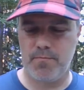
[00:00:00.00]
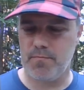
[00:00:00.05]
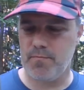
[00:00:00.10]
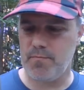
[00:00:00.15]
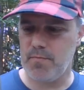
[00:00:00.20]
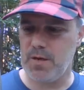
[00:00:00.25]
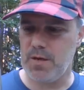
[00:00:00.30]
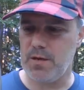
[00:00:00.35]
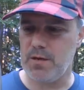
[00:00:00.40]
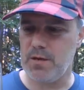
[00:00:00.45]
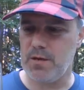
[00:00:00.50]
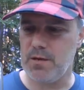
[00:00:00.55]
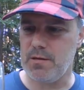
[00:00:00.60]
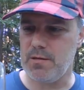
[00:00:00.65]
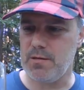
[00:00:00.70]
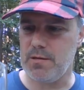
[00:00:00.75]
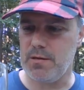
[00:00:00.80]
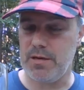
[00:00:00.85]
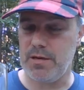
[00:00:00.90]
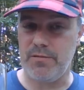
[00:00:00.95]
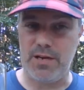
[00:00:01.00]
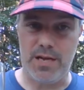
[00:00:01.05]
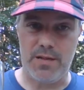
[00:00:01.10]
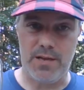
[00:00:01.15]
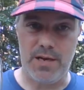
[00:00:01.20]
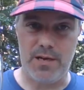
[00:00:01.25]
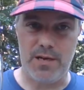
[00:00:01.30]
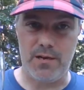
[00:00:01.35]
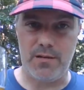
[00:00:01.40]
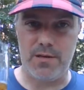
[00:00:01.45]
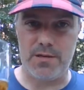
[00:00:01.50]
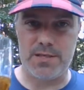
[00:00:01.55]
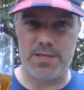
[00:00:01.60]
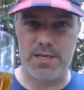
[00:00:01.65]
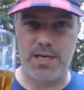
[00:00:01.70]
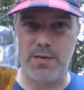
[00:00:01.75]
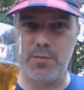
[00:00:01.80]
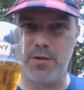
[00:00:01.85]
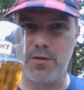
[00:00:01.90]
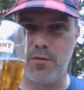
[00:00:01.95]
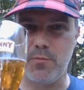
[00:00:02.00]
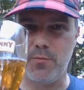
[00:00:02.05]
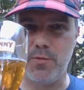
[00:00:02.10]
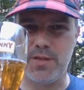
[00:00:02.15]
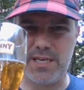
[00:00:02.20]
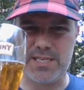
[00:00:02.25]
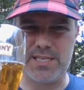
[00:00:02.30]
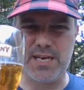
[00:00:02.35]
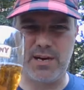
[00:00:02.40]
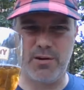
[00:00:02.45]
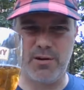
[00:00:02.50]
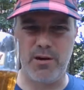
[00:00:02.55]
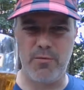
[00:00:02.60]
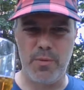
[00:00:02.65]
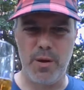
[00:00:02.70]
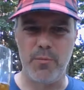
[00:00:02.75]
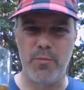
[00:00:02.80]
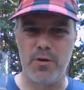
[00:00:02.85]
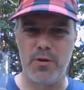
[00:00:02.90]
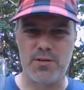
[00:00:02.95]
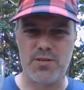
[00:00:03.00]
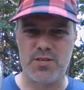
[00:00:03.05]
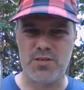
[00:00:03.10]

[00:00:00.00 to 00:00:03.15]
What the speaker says: I haven't had that in a long time either, but that's how I remember it.